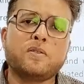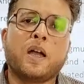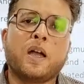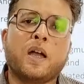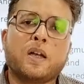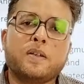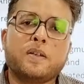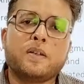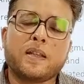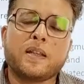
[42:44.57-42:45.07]

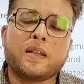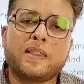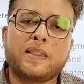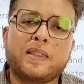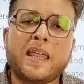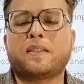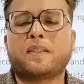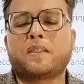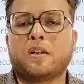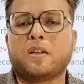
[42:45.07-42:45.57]
the
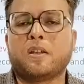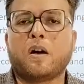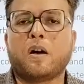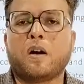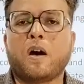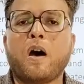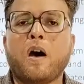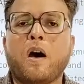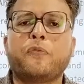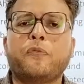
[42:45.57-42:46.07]
death
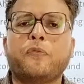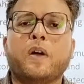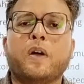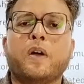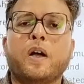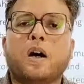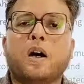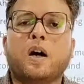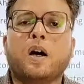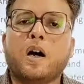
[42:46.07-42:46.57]
of
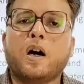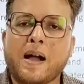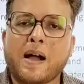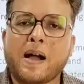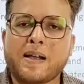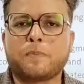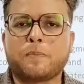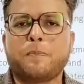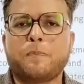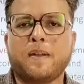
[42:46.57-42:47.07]
her
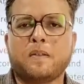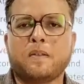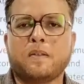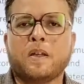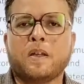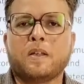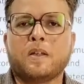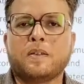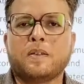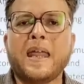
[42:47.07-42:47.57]
husband,
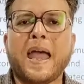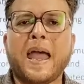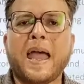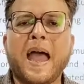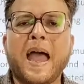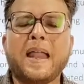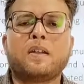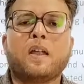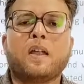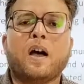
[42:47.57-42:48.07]

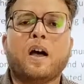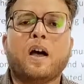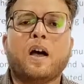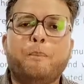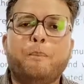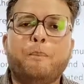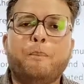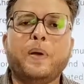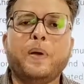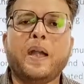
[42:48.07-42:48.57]
that a
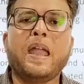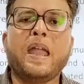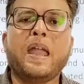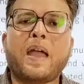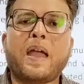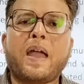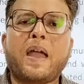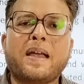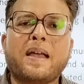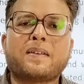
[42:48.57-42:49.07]

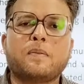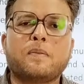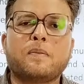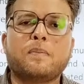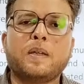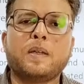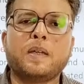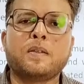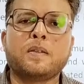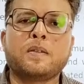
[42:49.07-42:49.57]
brave
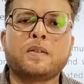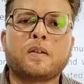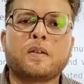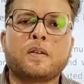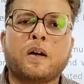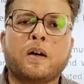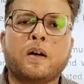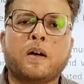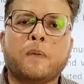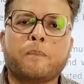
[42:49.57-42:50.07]
Assamese
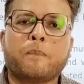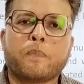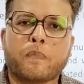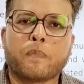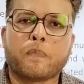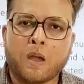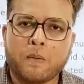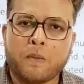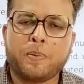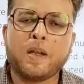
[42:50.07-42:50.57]

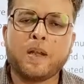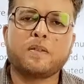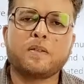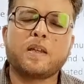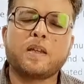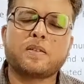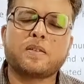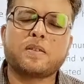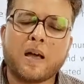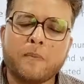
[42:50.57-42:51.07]

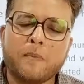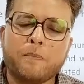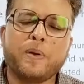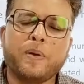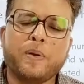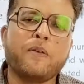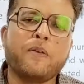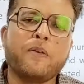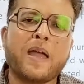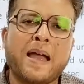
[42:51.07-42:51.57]
princess, a
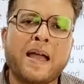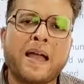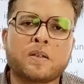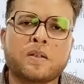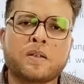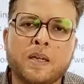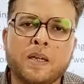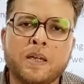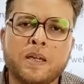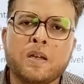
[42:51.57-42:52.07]
brave
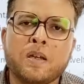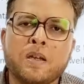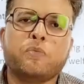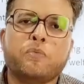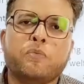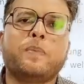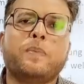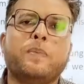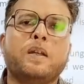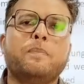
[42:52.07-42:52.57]
Assamese
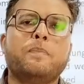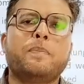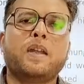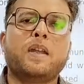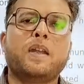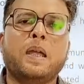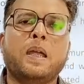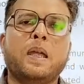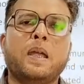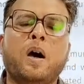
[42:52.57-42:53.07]
woman by
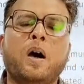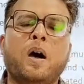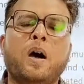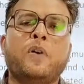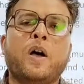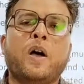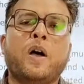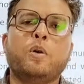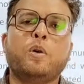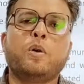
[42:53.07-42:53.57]
the name
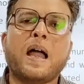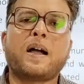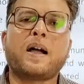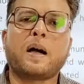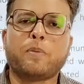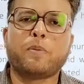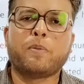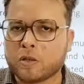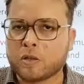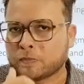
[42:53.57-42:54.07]
of
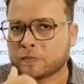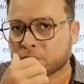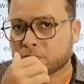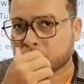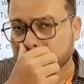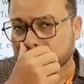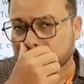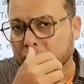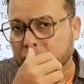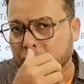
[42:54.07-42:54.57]
Mulagabhoru.
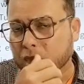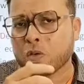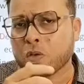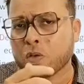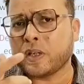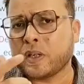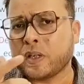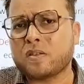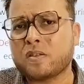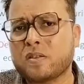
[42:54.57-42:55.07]

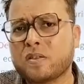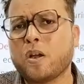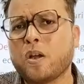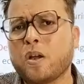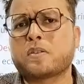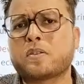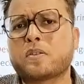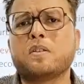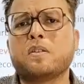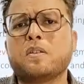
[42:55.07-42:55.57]
Okay, she
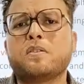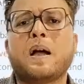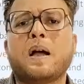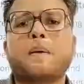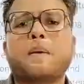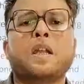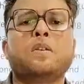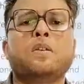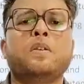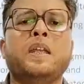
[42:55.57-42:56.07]
also
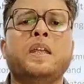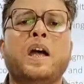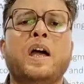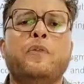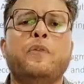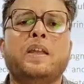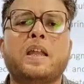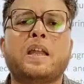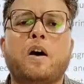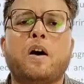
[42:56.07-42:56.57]
jumped into the
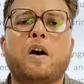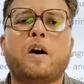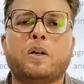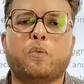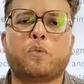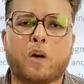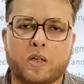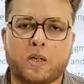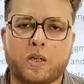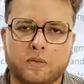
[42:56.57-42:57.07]
arena of the
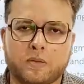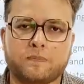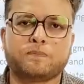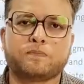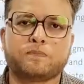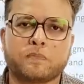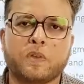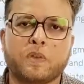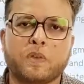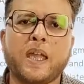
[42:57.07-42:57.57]
war.
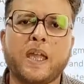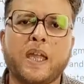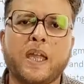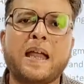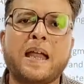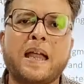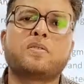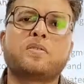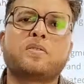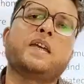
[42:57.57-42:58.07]
Okay,
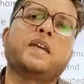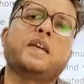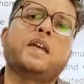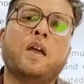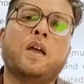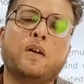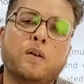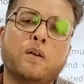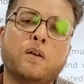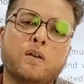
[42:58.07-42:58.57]
and
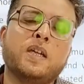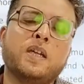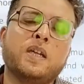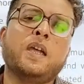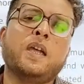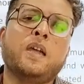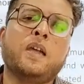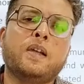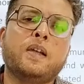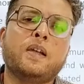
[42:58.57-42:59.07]
she
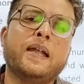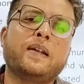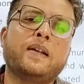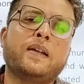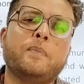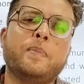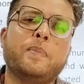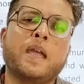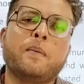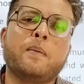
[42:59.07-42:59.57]
later
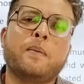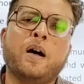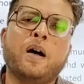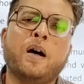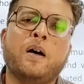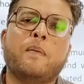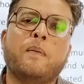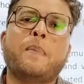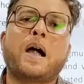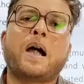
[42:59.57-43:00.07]
became
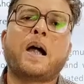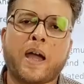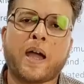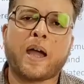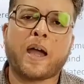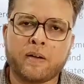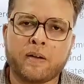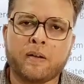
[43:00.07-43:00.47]
a martyr.